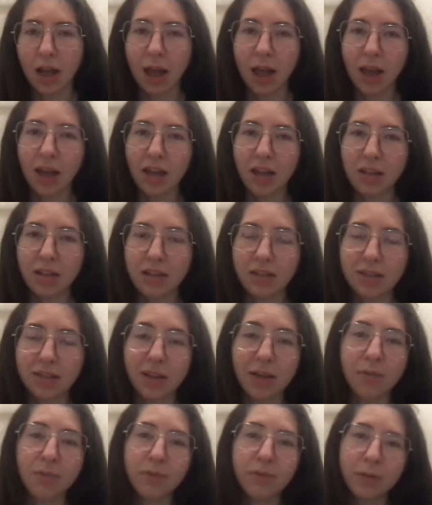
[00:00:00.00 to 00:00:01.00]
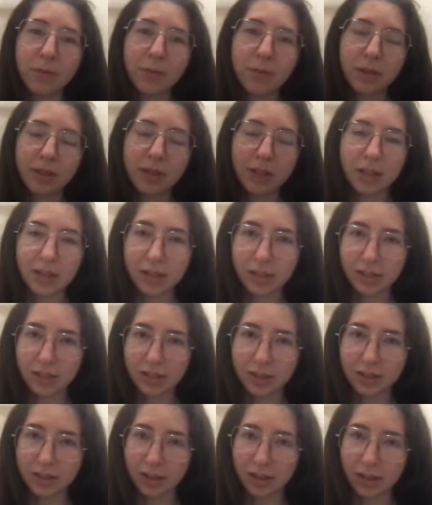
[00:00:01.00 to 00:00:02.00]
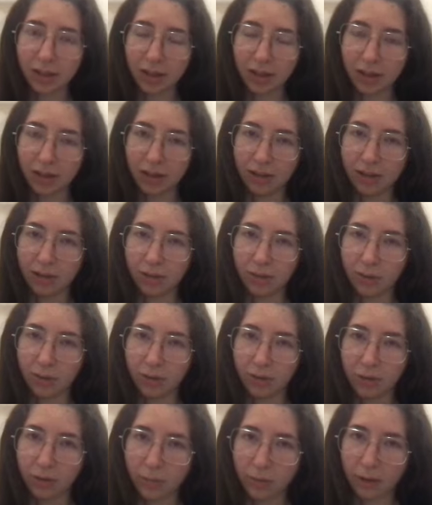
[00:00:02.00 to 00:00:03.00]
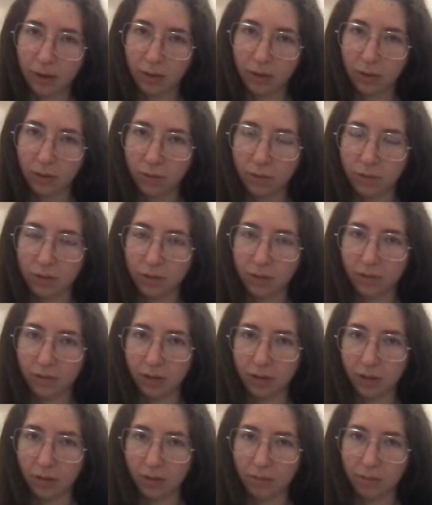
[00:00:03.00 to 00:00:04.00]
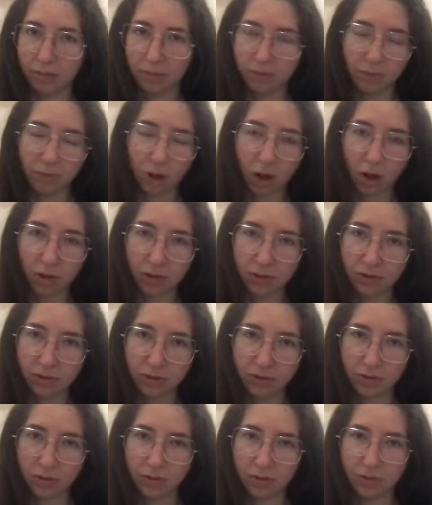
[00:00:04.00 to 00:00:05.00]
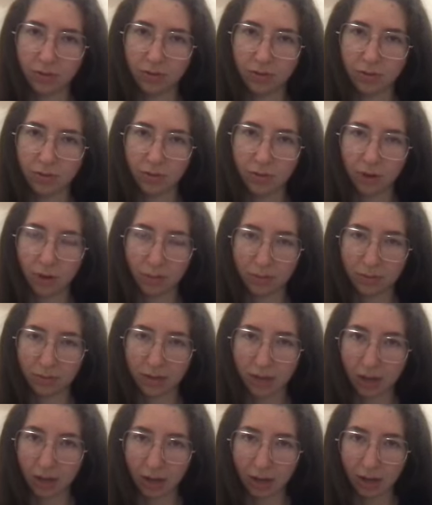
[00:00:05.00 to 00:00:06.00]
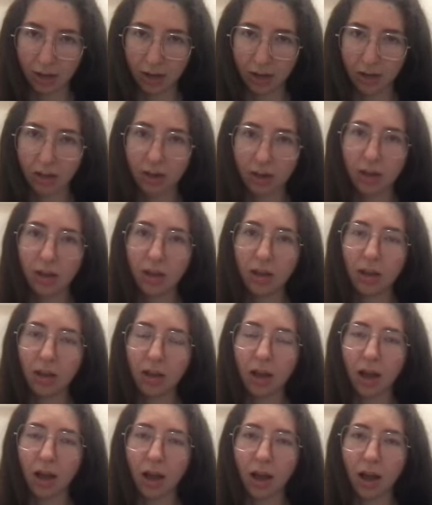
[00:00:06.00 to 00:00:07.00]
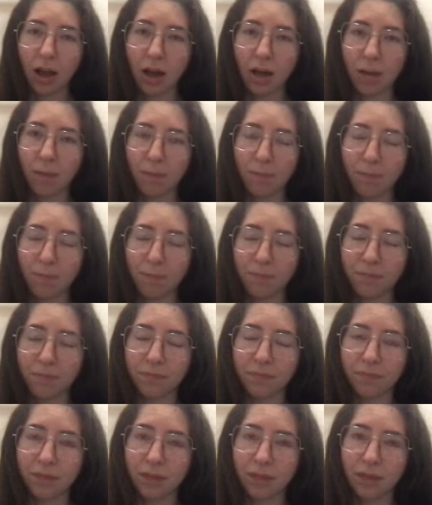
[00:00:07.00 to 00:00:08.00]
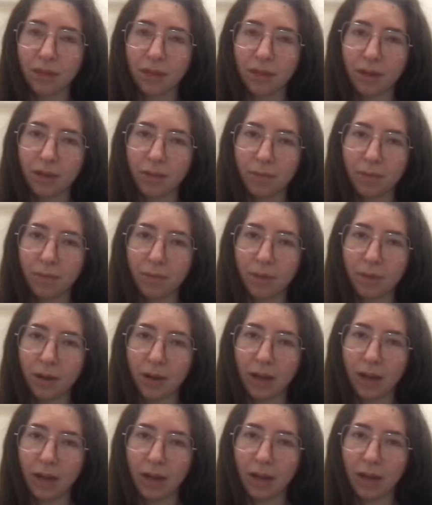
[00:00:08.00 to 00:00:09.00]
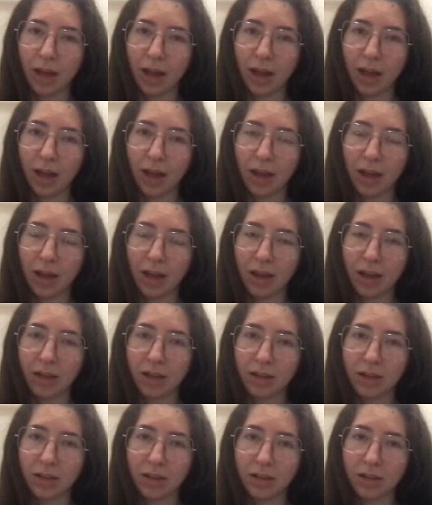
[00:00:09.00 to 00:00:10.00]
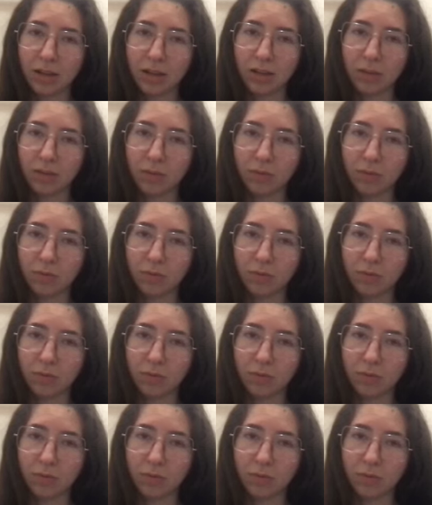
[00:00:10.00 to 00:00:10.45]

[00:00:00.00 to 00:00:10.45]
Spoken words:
and I'm filming this in one of the bathrooms of the hostels where I'm staying. But I